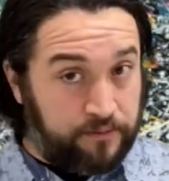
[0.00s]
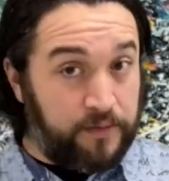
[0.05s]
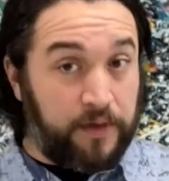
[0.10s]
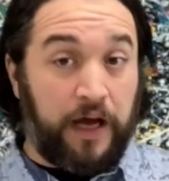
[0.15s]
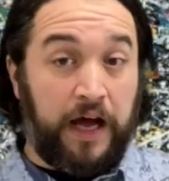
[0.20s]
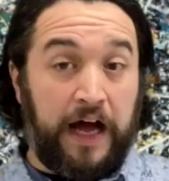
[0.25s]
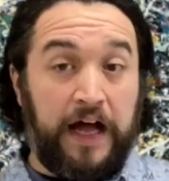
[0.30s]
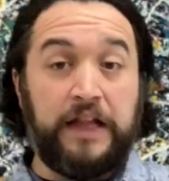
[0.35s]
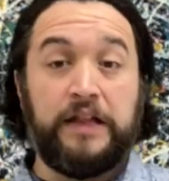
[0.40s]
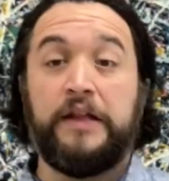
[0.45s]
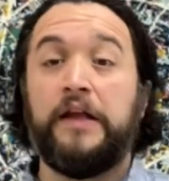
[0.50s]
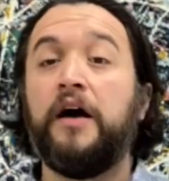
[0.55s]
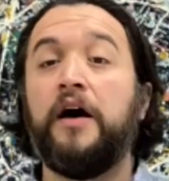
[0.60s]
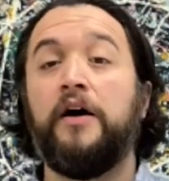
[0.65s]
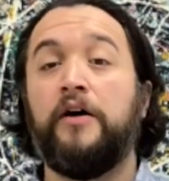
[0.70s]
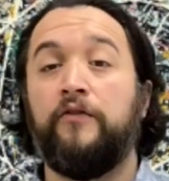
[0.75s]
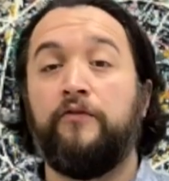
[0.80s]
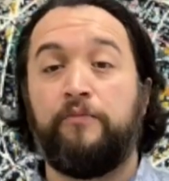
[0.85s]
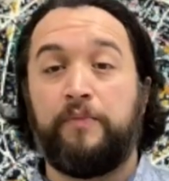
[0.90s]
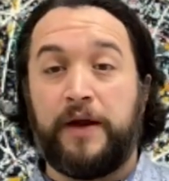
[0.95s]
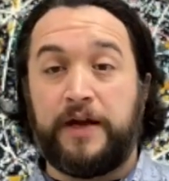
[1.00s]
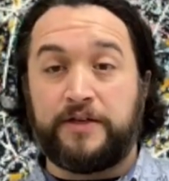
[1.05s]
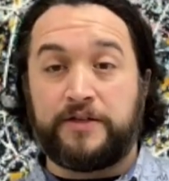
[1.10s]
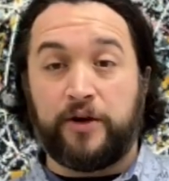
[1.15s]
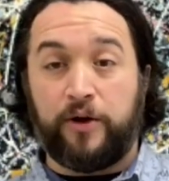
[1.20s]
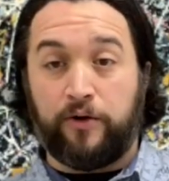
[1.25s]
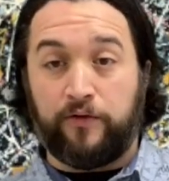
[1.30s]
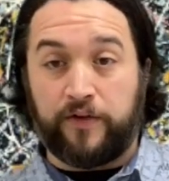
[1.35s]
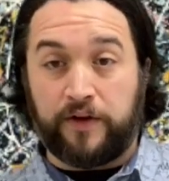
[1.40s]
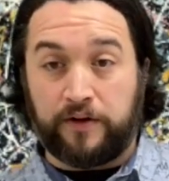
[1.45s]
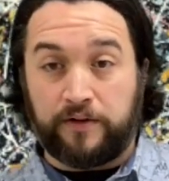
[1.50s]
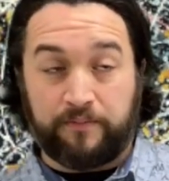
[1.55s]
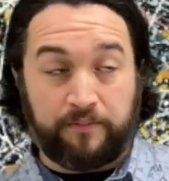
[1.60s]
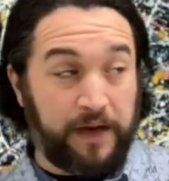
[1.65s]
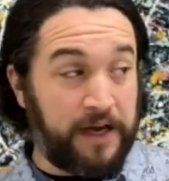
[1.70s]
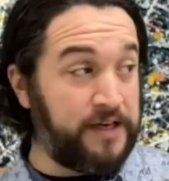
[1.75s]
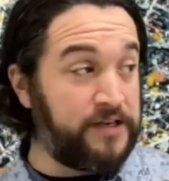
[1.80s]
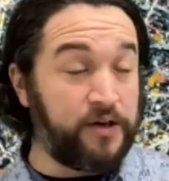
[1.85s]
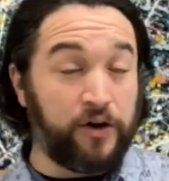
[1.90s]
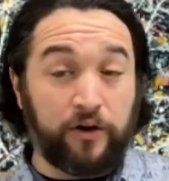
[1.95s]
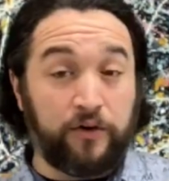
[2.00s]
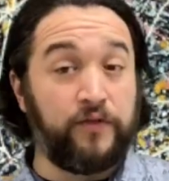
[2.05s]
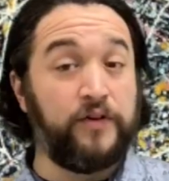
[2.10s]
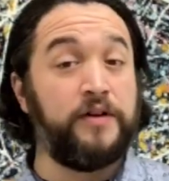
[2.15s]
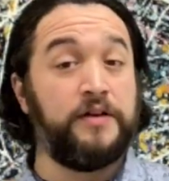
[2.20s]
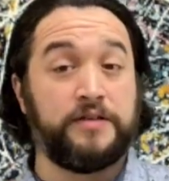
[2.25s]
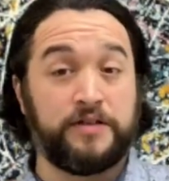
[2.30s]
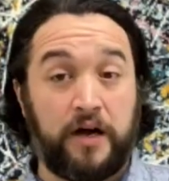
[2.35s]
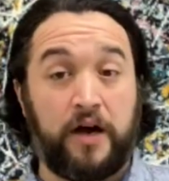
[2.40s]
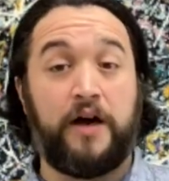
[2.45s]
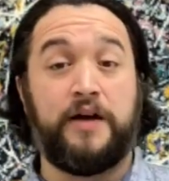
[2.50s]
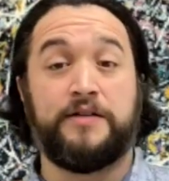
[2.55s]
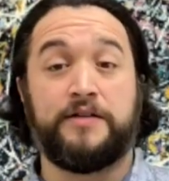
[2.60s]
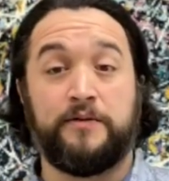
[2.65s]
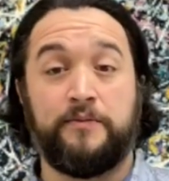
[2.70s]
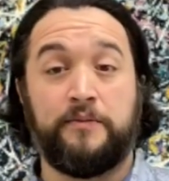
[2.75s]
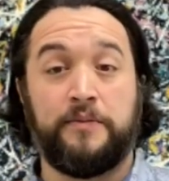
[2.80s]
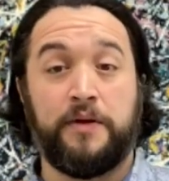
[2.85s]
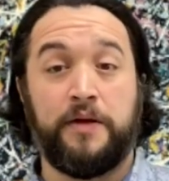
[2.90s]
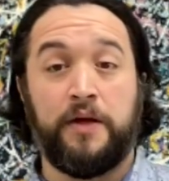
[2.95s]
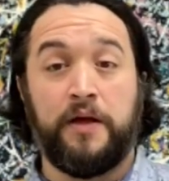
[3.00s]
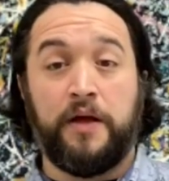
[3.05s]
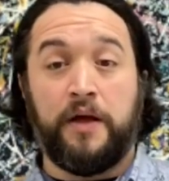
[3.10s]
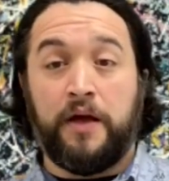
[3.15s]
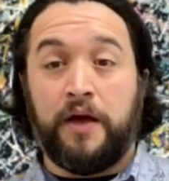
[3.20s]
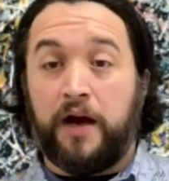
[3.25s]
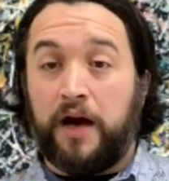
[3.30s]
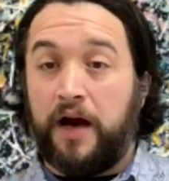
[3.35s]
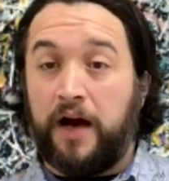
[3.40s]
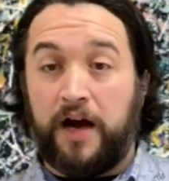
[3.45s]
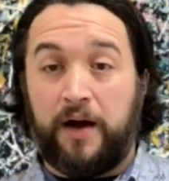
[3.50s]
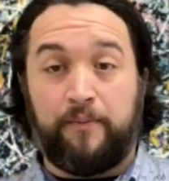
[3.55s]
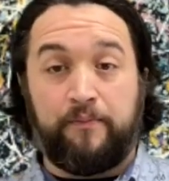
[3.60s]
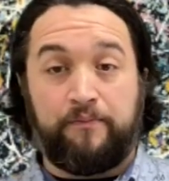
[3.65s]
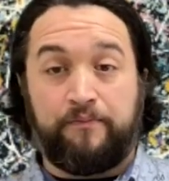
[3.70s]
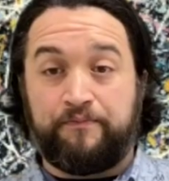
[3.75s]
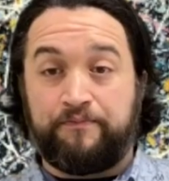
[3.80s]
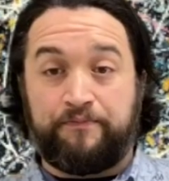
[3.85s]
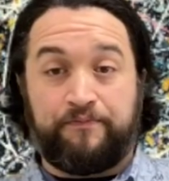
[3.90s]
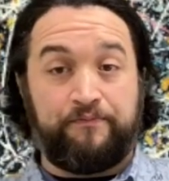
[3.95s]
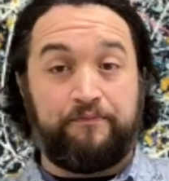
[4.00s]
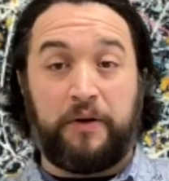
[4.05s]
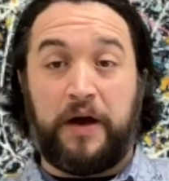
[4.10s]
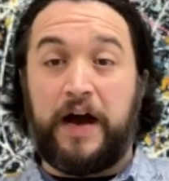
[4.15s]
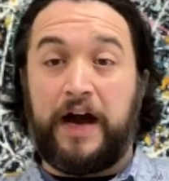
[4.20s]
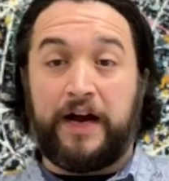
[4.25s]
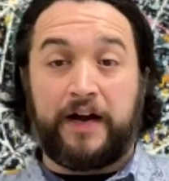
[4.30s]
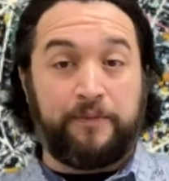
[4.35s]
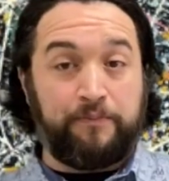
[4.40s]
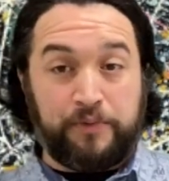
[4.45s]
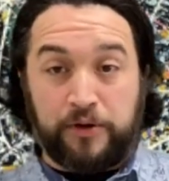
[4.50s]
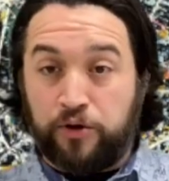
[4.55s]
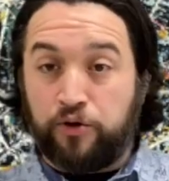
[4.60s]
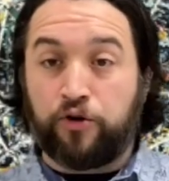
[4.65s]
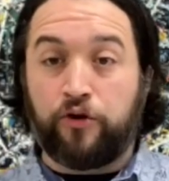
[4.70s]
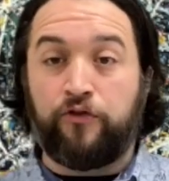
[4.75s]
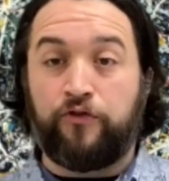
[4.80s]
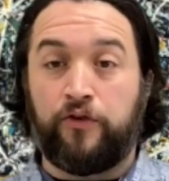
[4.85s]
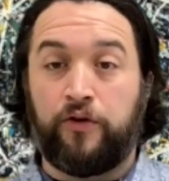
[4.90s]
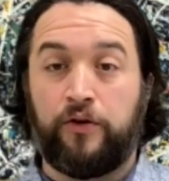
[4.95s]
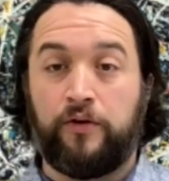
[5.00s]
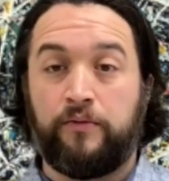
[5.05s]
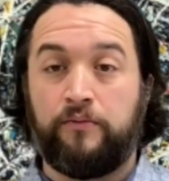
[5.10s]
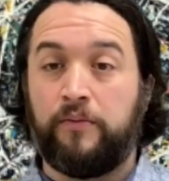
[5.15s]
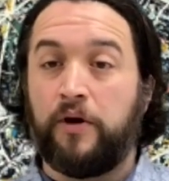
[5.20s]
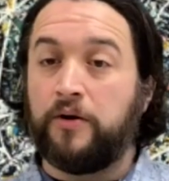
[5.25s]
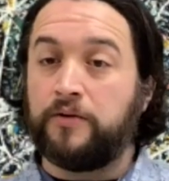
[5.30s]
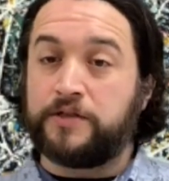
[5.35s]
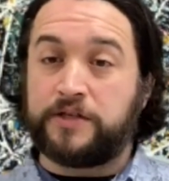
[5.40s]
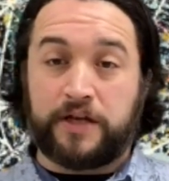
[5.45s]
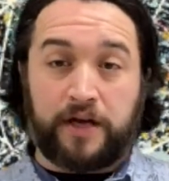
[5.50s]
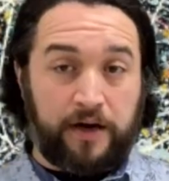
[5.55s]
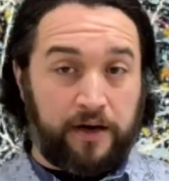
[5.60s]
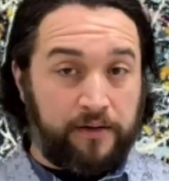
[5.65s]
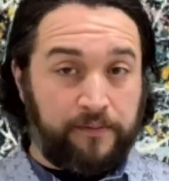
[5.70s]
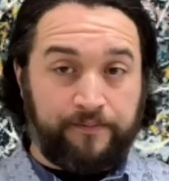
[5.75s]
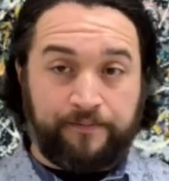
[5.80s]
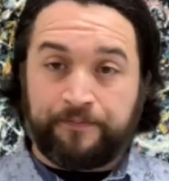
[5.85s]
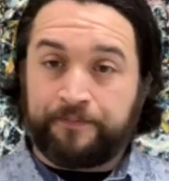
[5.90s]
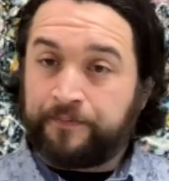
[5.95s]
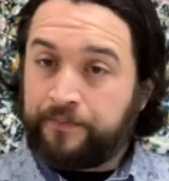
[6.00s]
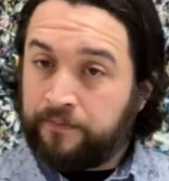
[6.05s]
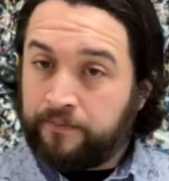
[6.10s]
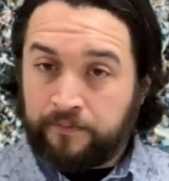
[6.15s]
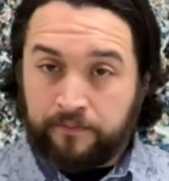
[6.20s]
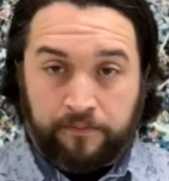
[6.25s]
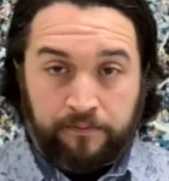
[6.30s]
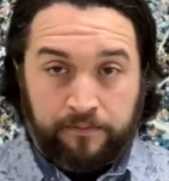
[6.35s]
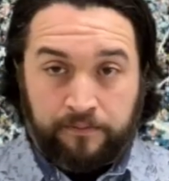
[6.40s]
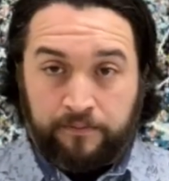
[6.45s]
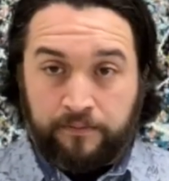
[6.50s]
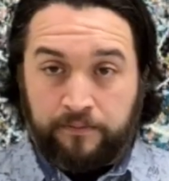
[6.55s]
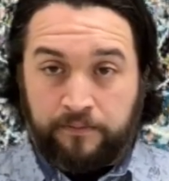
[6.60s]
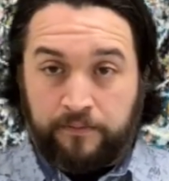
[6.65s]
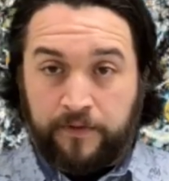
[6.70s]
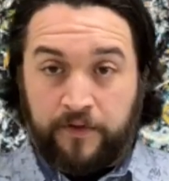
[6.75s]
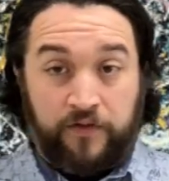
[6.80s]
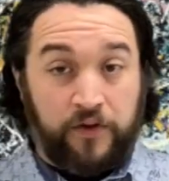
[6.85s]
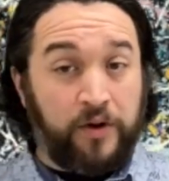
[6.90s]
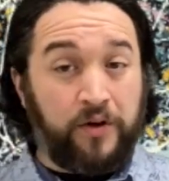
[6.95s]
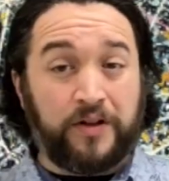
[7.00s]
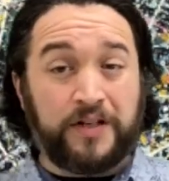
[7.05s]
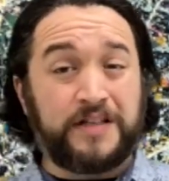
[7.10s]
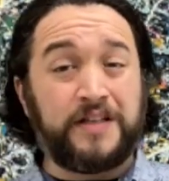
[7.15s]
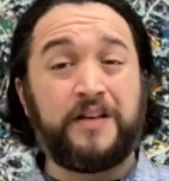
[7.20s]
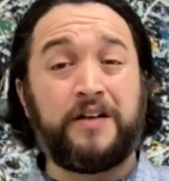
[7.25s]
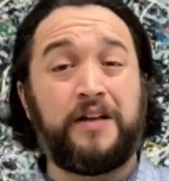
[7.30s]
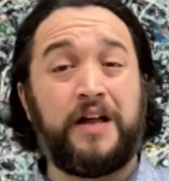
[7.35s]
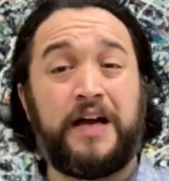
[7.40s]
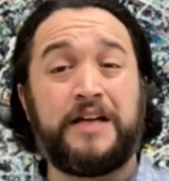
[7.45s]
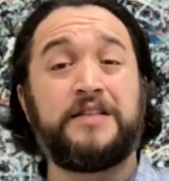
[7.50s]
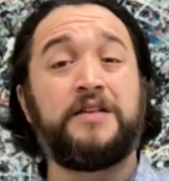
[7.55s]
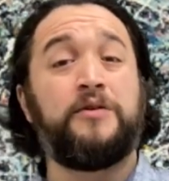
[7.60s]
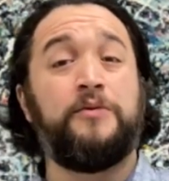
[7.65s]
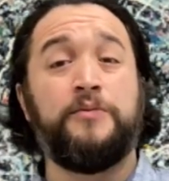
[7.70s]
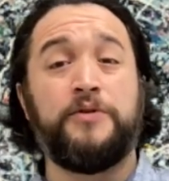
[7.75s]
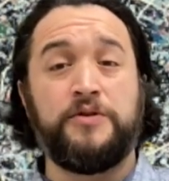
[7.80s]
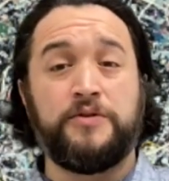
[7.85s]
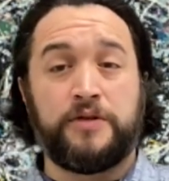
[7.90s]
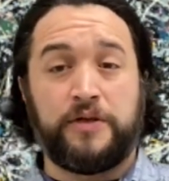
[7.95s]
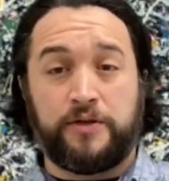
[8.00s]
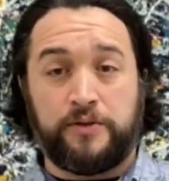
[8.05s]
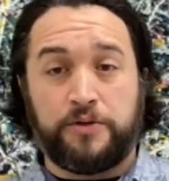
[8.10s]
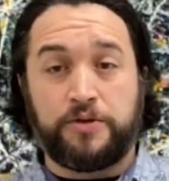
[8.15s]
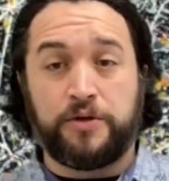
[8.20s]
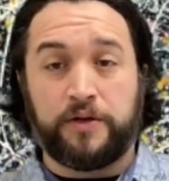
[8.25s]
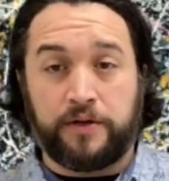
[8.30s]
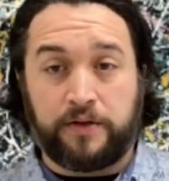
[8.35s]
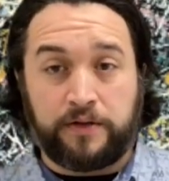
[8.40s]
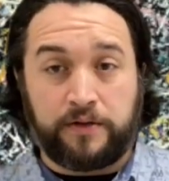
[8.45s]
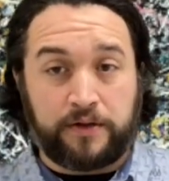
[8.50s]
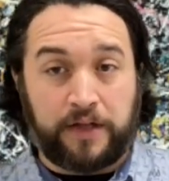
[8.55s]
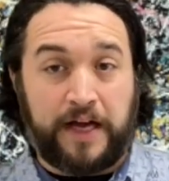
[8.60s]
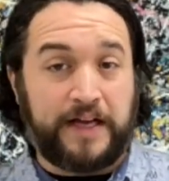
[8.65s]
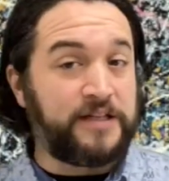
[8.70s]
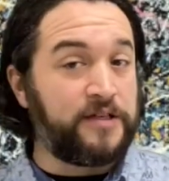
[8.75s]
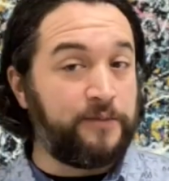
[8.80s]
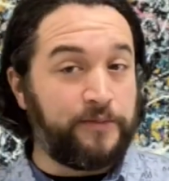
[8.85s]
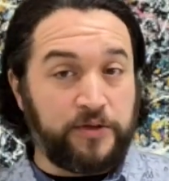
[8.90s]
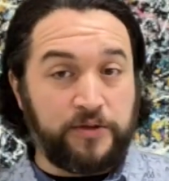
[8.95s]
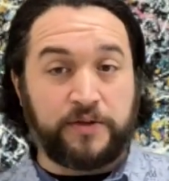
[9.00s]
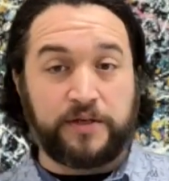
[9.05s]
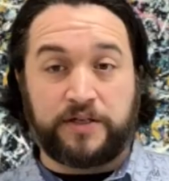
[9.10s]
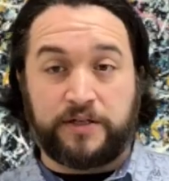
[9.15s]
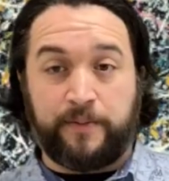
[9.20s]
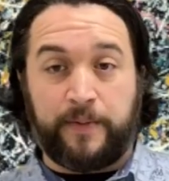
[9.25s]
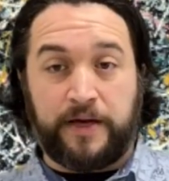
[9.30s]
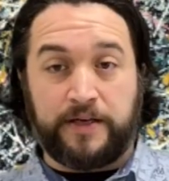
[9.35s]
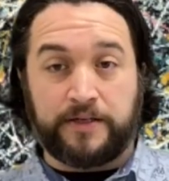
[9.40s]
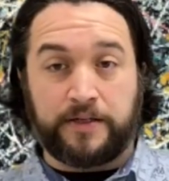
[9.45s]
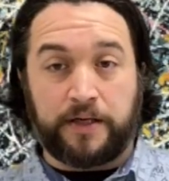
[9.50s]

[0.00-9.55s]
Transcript: I love Beethoven. Beethoven is awesome. Bach, beautiful. Mozart. If you don't listen to classical music, you should. Classical music's amazing.